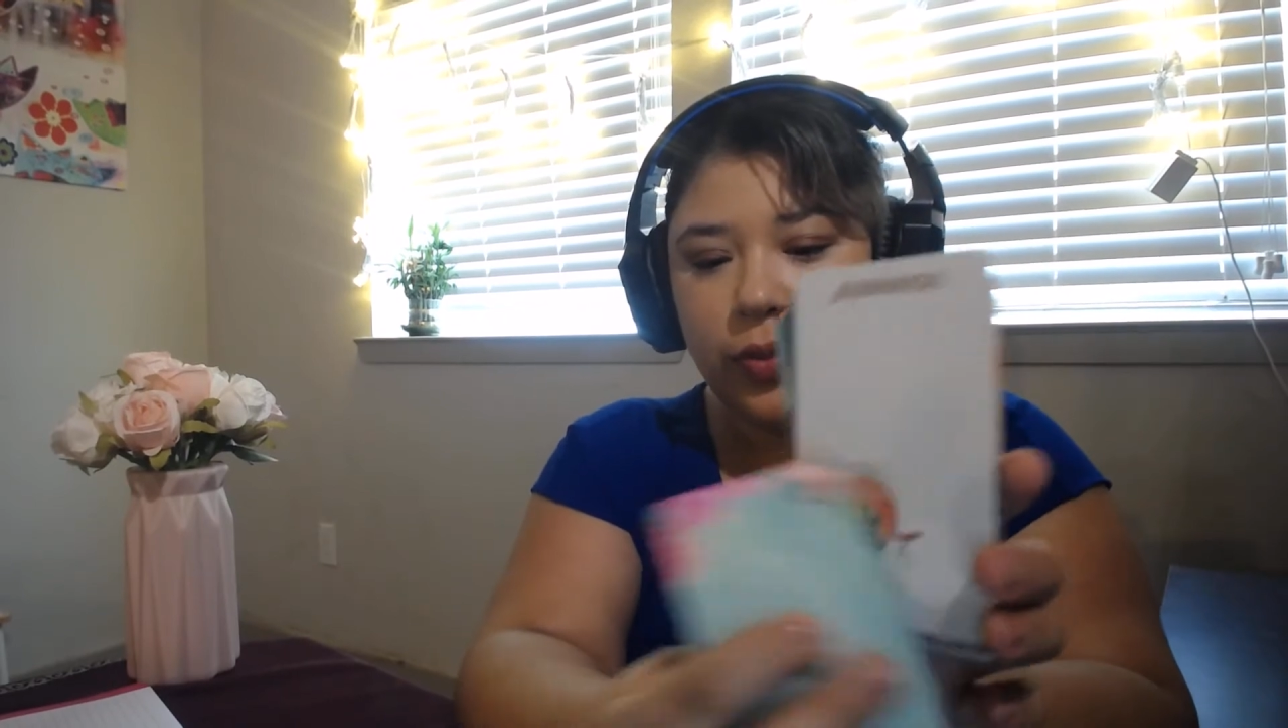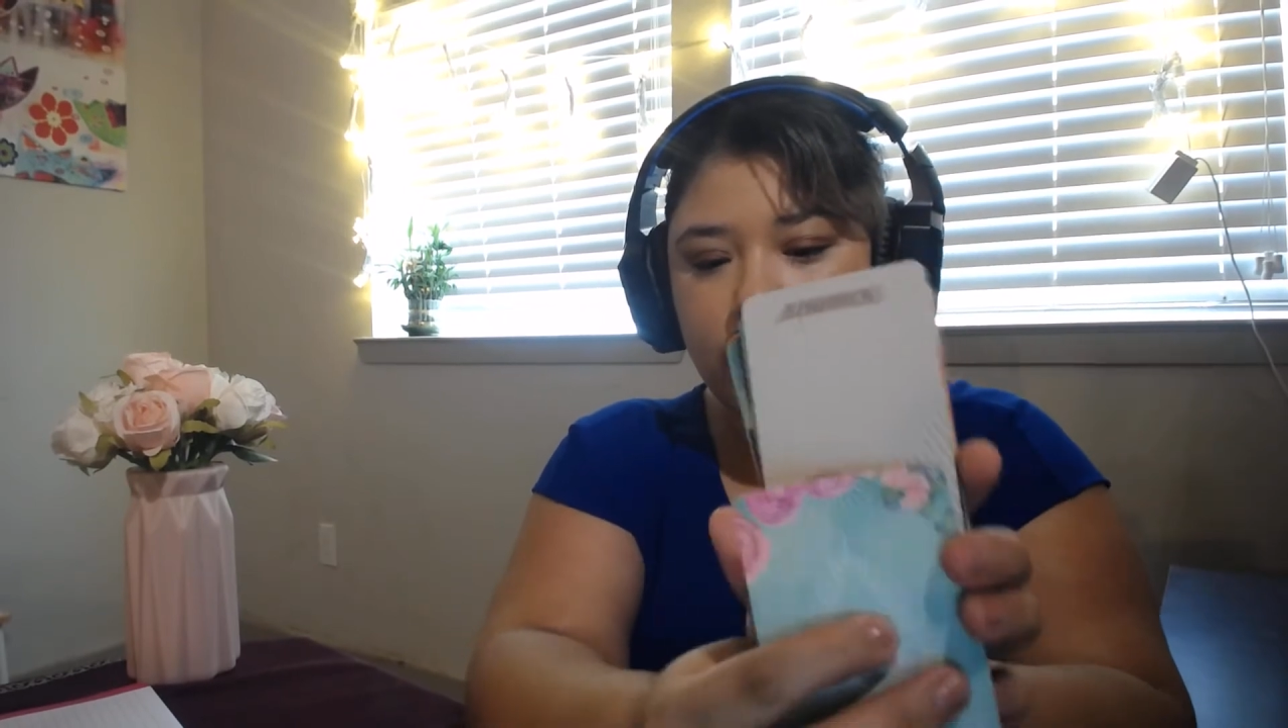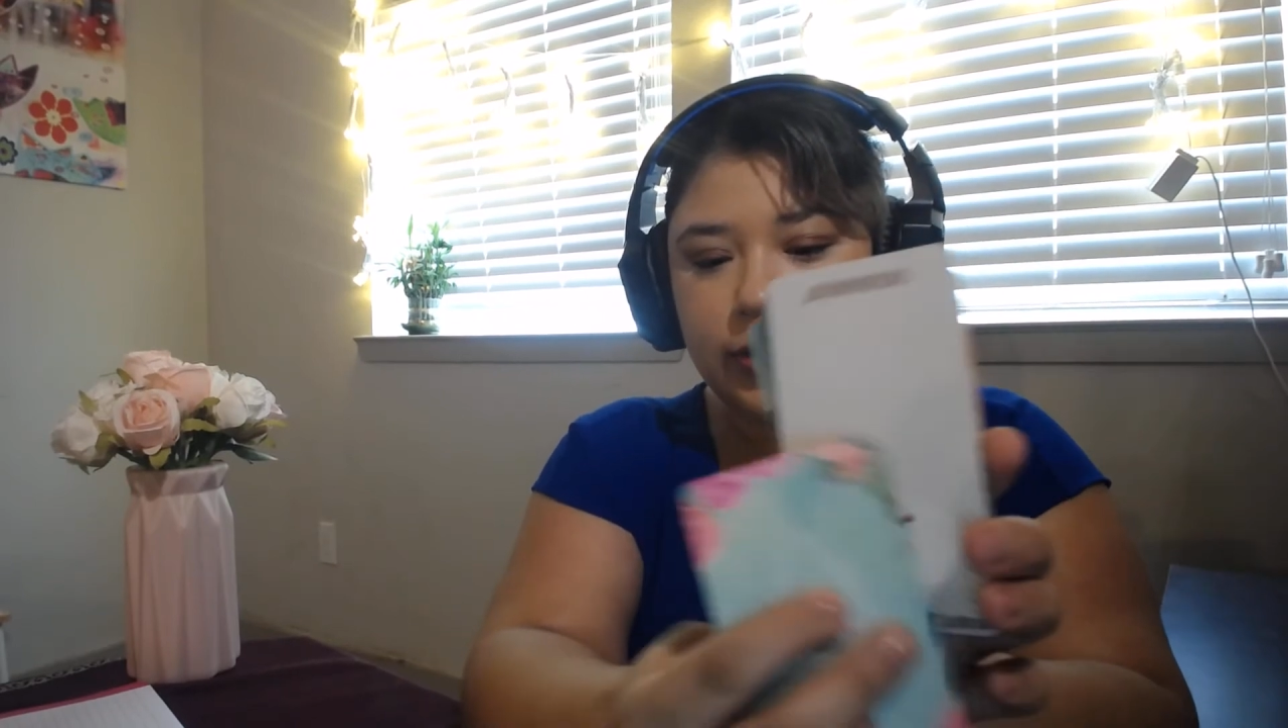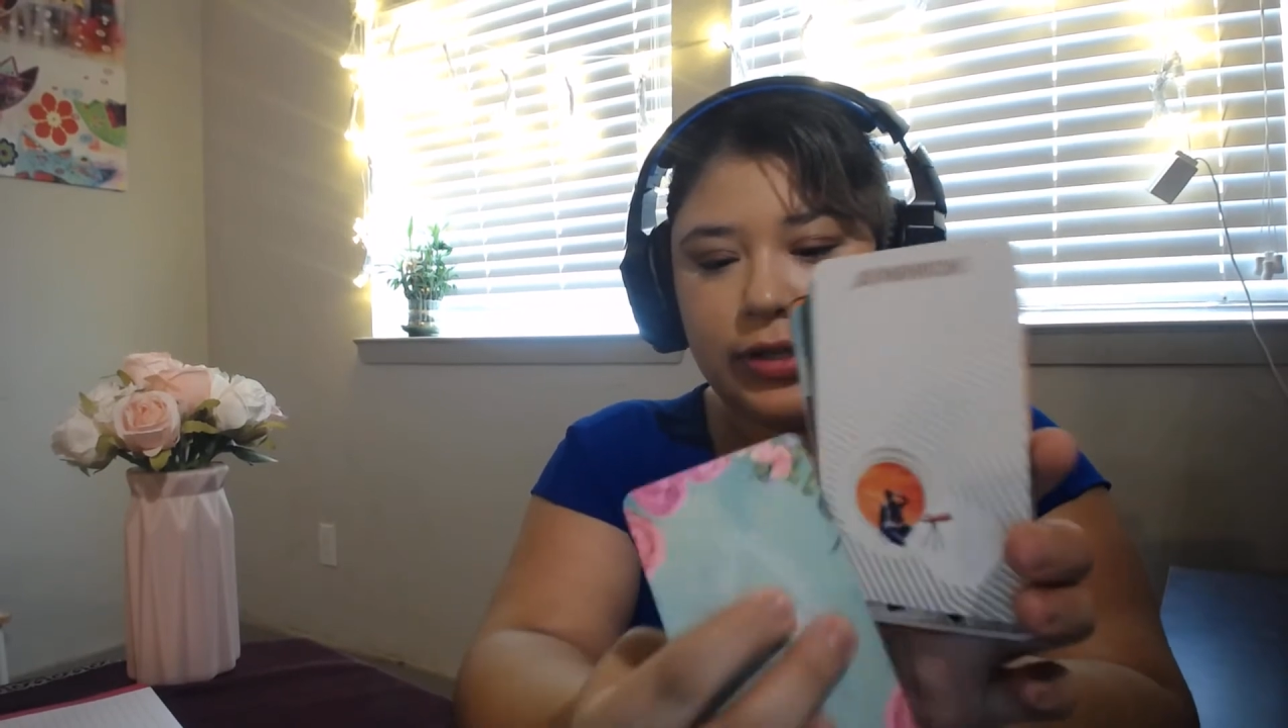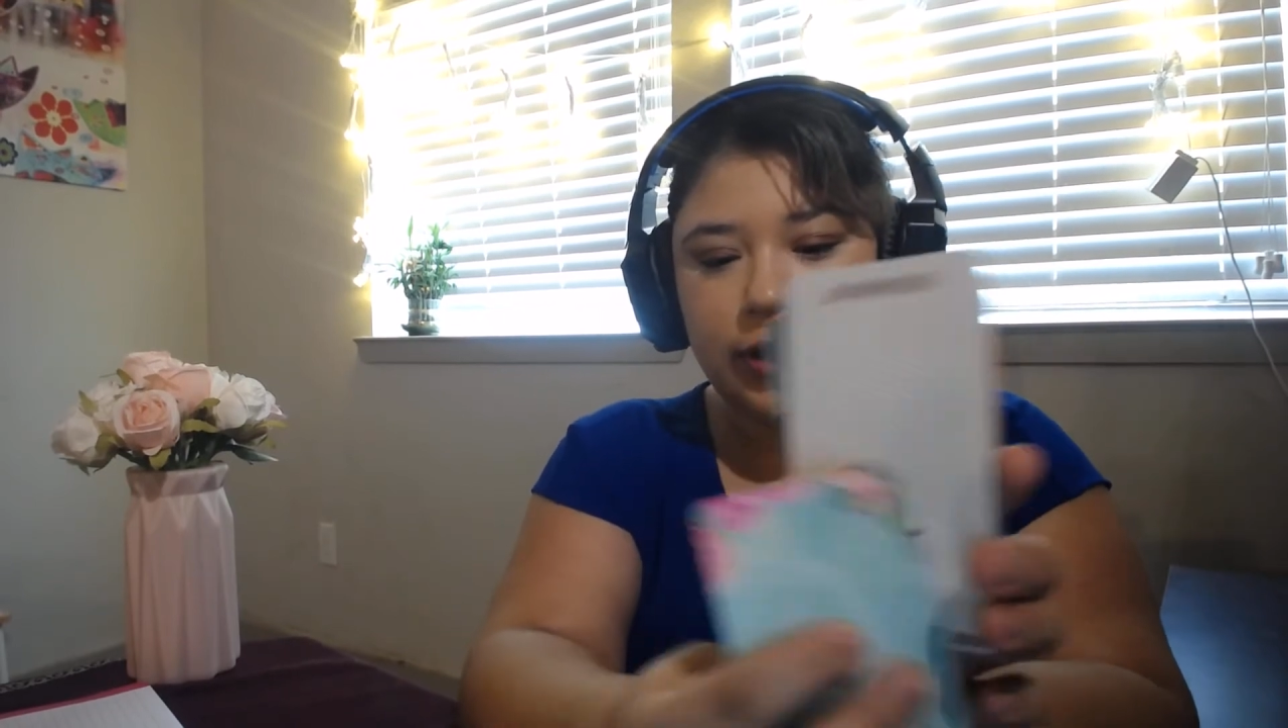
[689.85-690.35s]

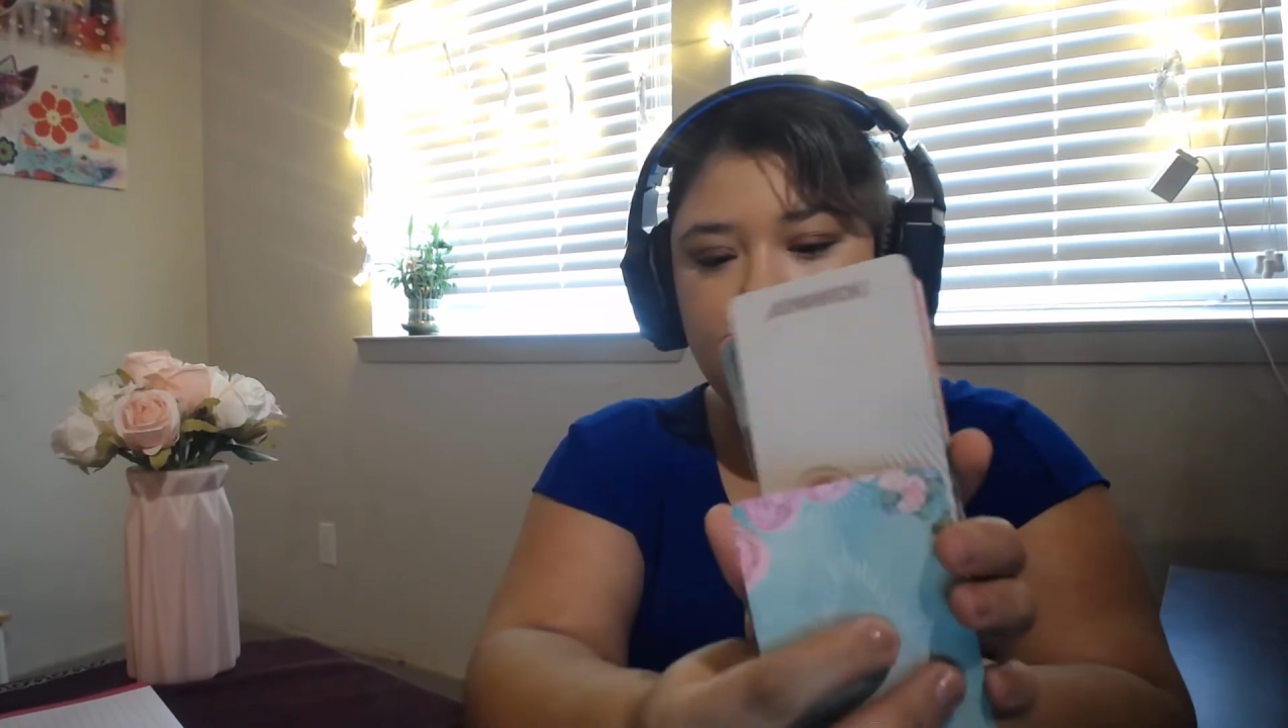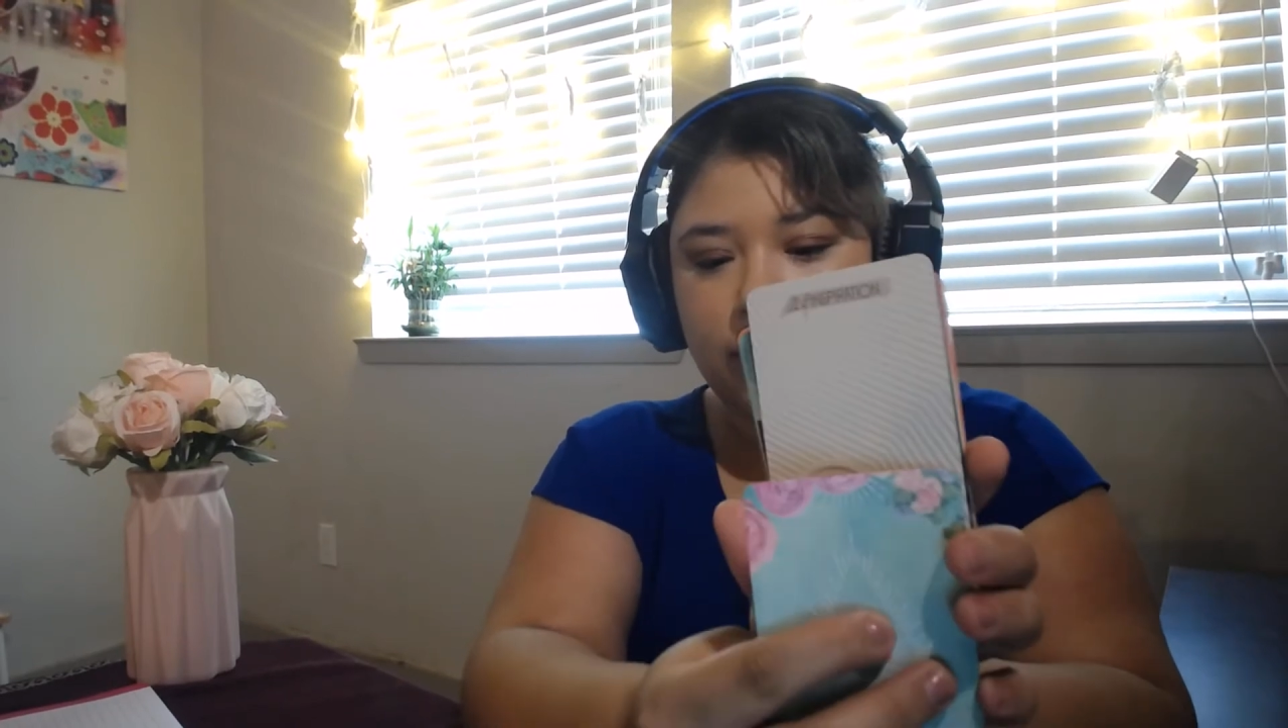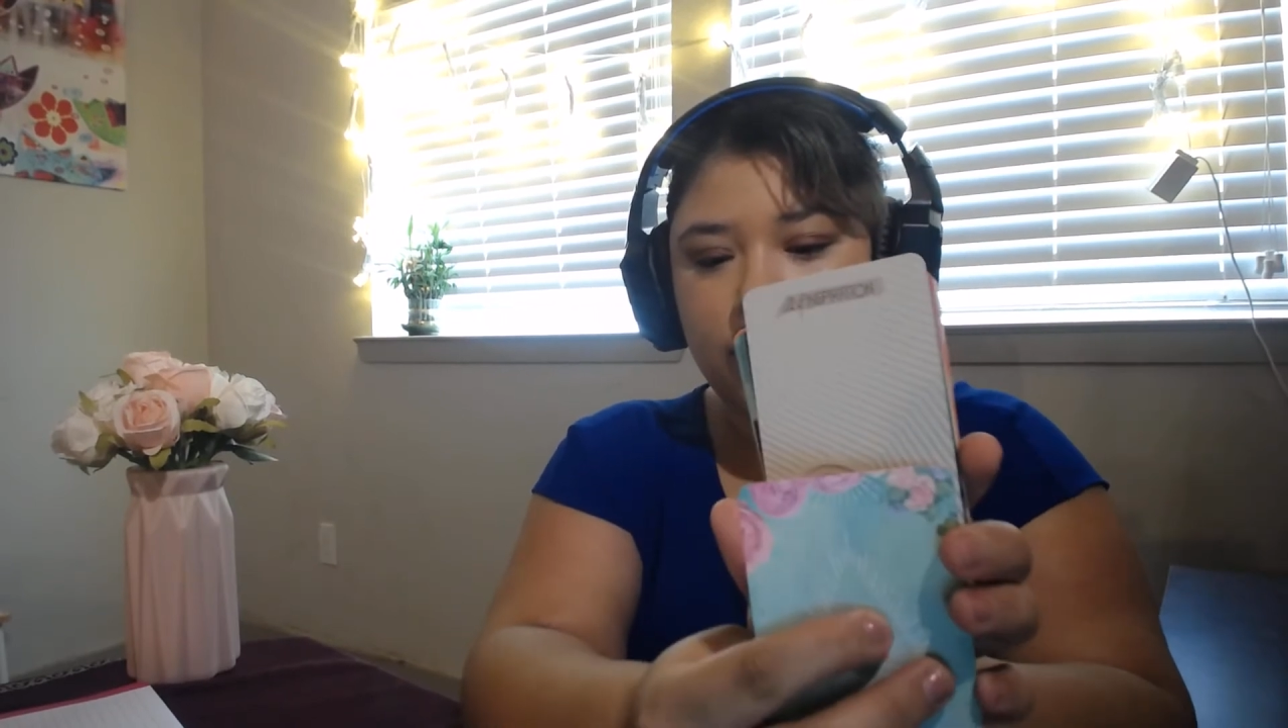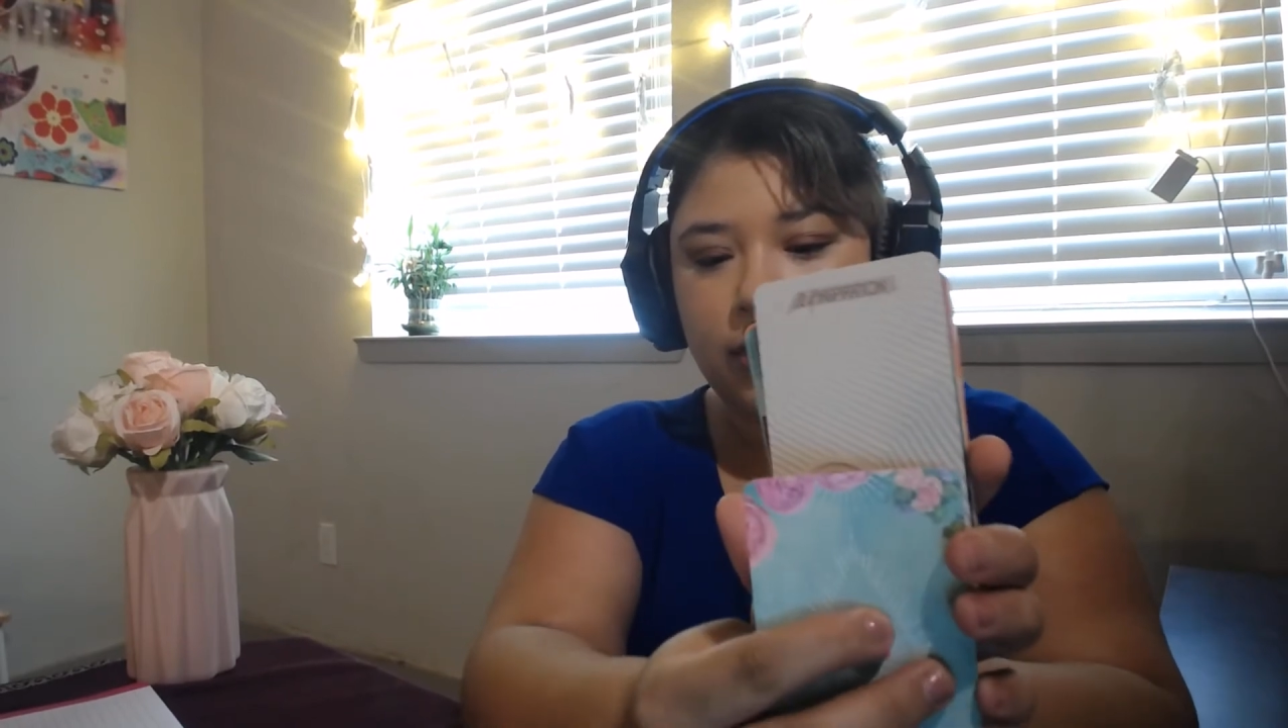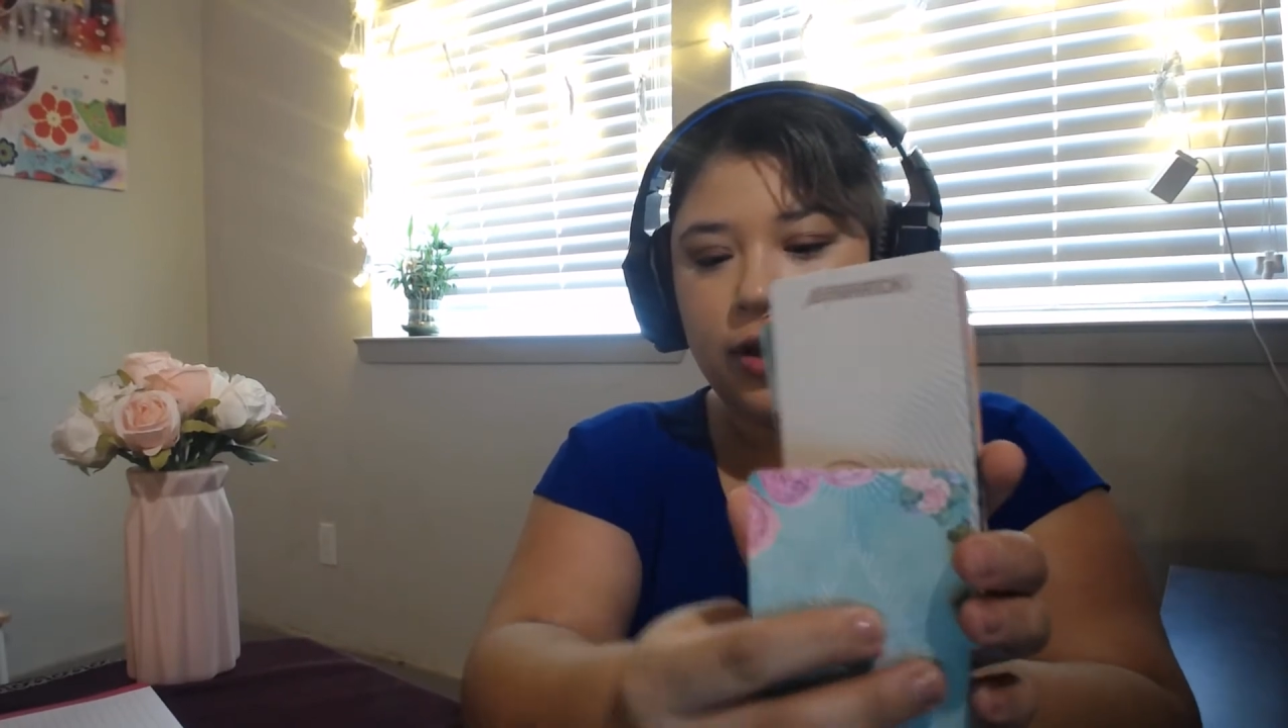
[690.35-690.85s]
wands here,